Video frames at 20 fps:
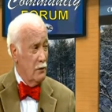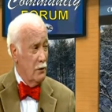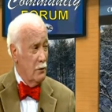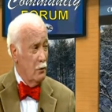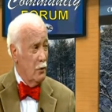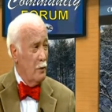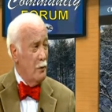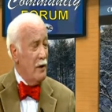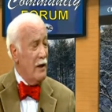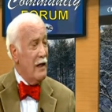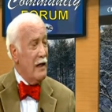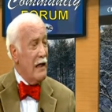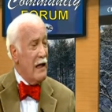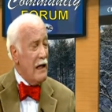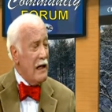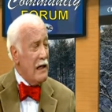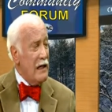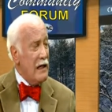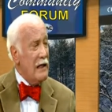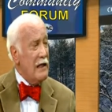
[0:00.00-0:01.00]
would be an
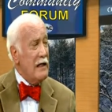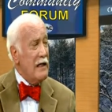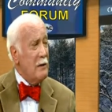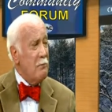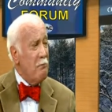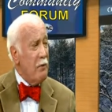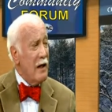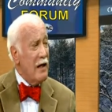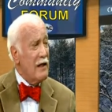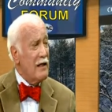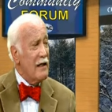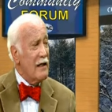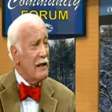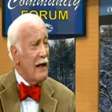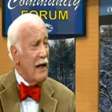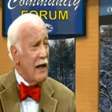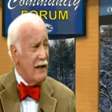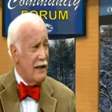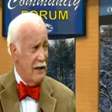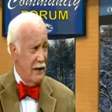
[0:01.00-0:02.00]
independent
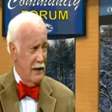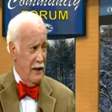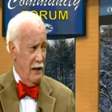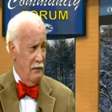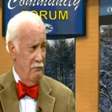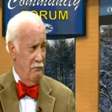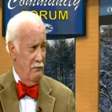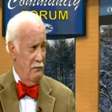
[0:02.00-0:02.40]
entity,